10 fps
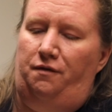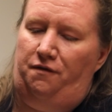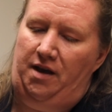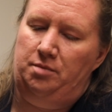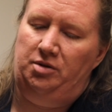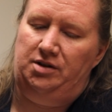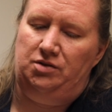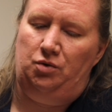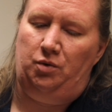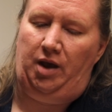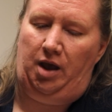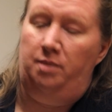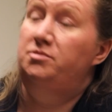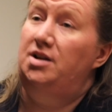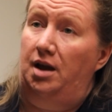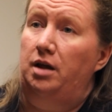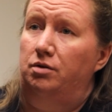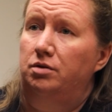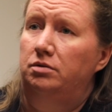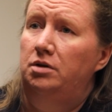the families who came
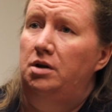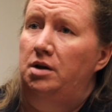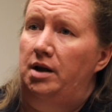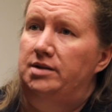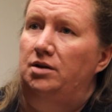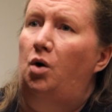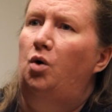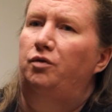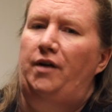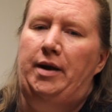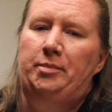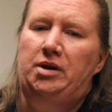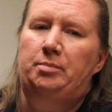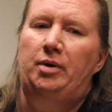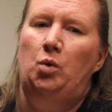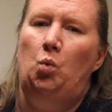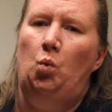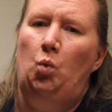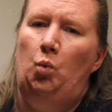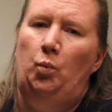together as a whole family, but
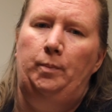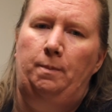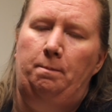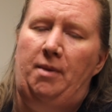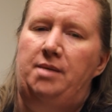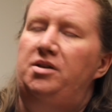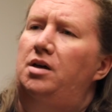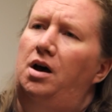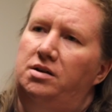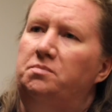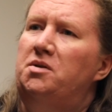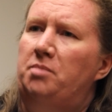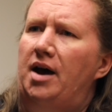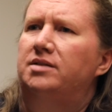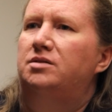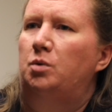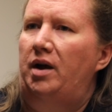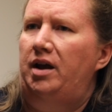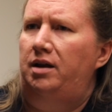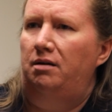maybe the husband passed
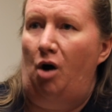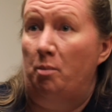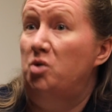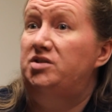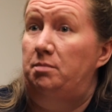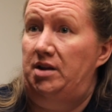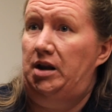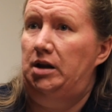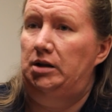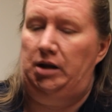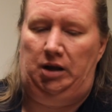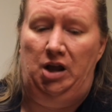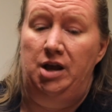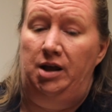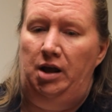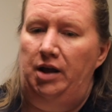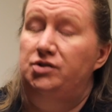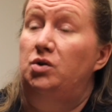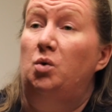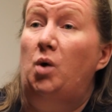away almost immediately. And
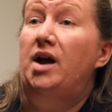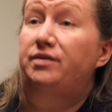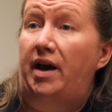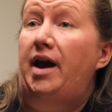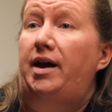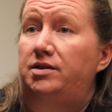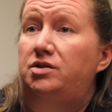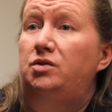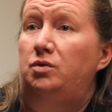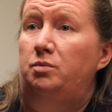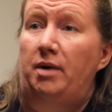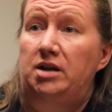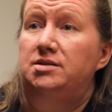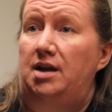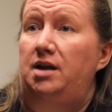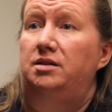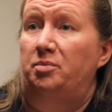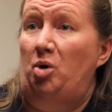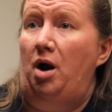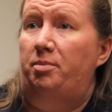so the wife had to maintain the
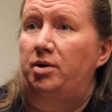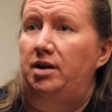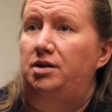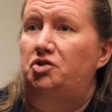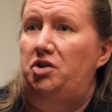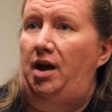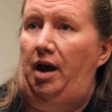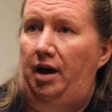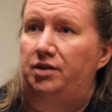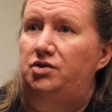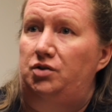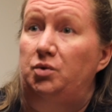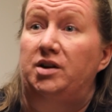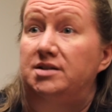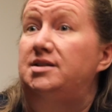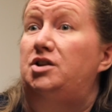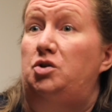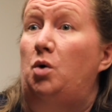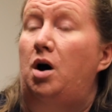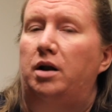property, she had to
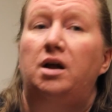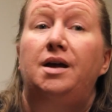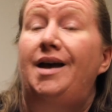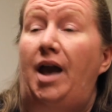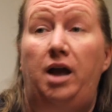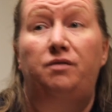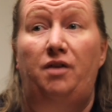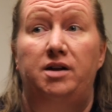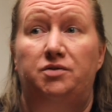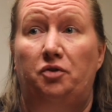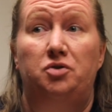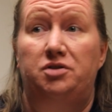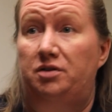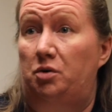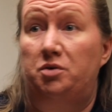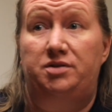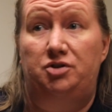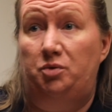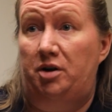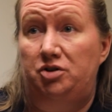continue on, and vice versa. There were
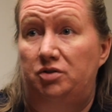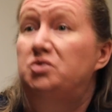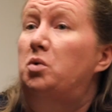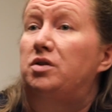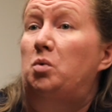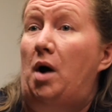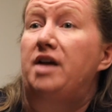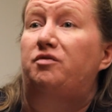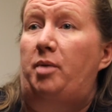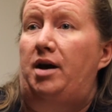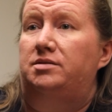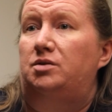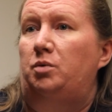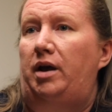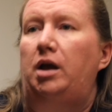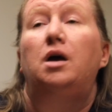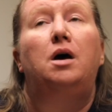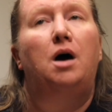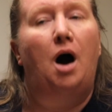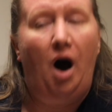situations where the wife passed away,
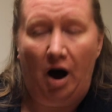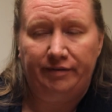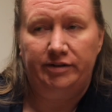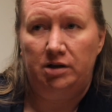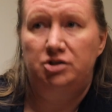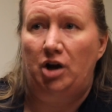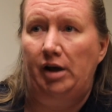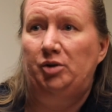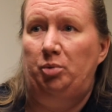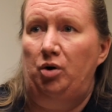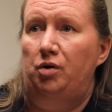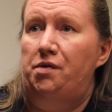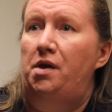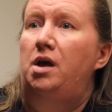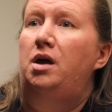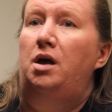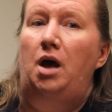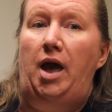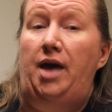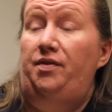often in childbirth,
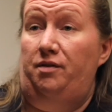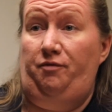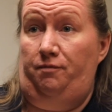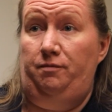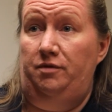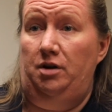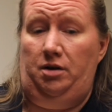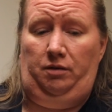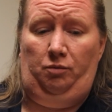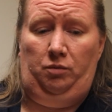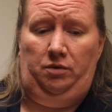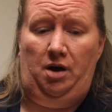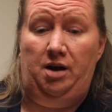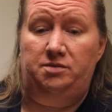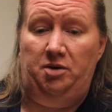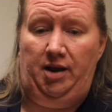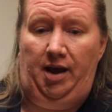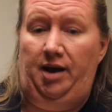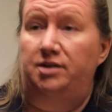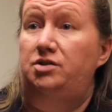and the husband
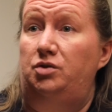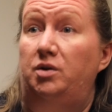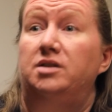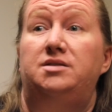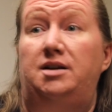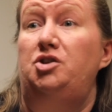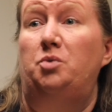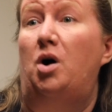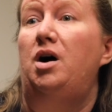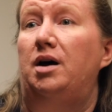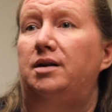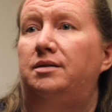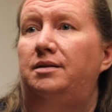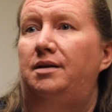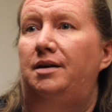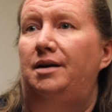had to continue on